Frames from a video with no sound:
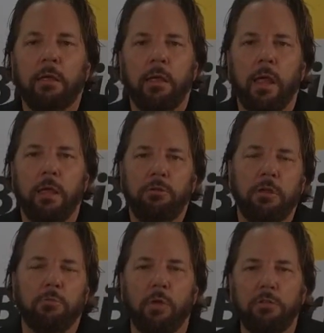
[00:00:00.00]
and you
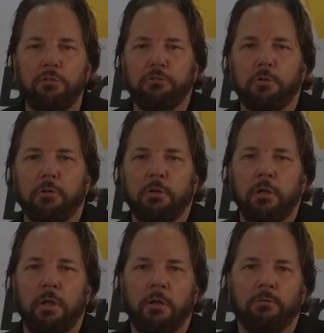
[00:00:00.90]
can register
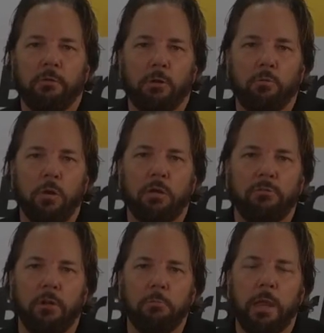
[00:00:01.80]
for one of
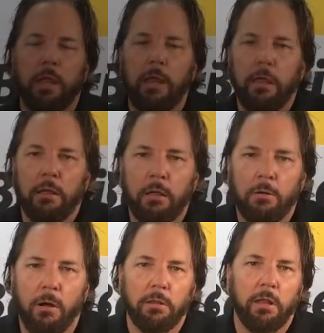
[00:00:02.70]
our many
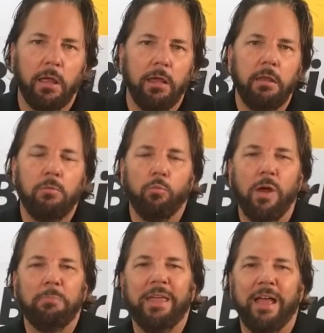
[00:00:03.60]
online
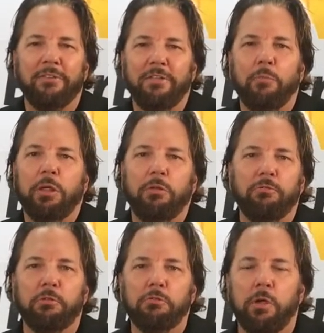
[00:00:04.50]
webcasts that we do
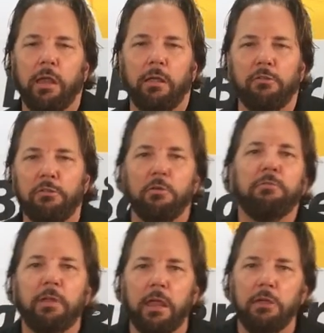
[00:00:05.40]
for training,
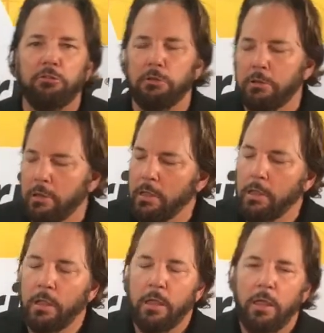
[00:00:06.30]
certification.
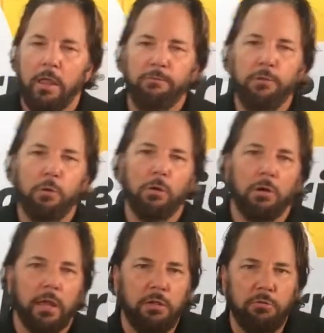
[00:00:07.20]
If you are
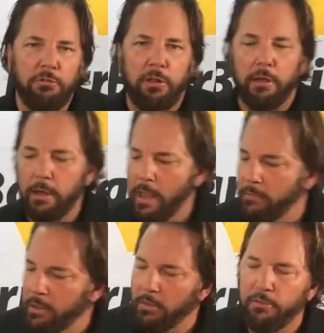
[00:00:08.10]
interested in
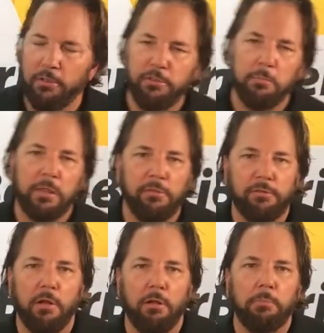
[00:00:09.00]
having a system
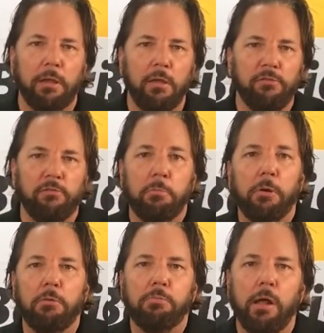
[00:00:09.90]
installed because of a
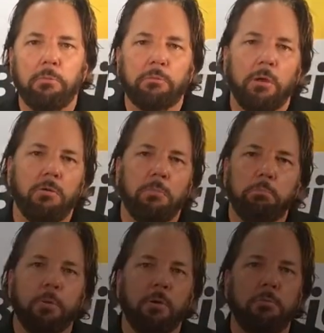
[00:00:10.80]
bird problem, go to
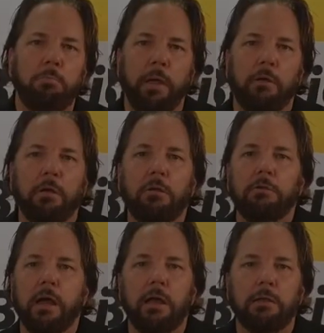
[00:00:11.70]

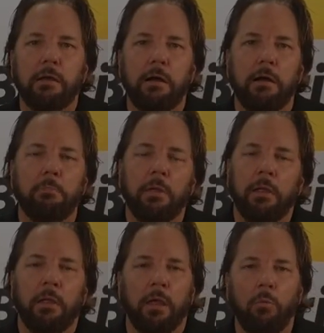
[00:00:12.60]
birdbarrier.com
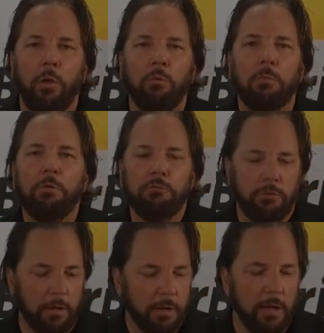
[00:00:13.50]
and we will put you
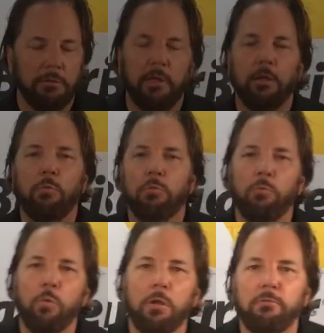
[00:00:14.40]
in contact with
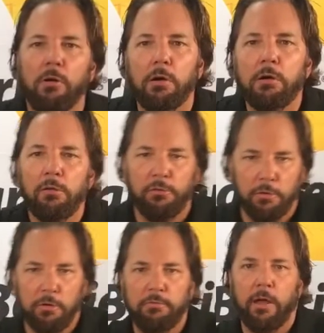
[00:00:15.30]
one of our
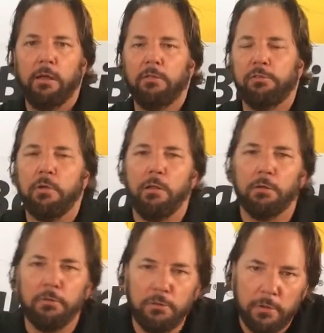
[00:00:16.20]
certified
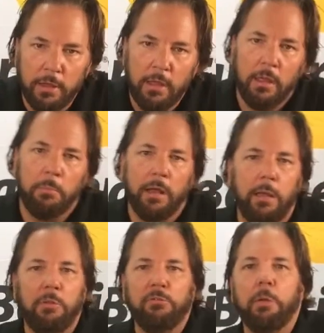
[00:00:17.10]
installers. My
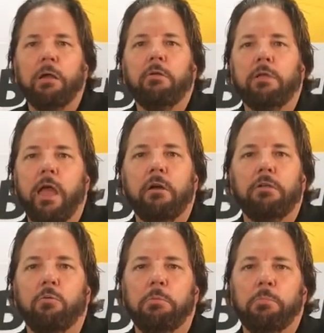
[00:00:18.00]
name is Michael
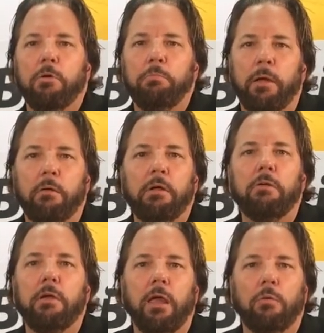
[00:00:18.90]
Gallion with Bird
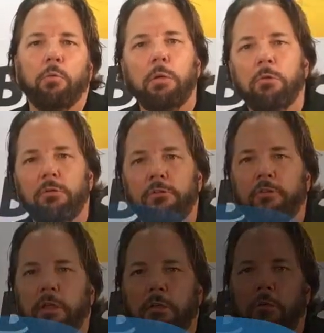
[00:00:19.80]
Barrier, and we will see you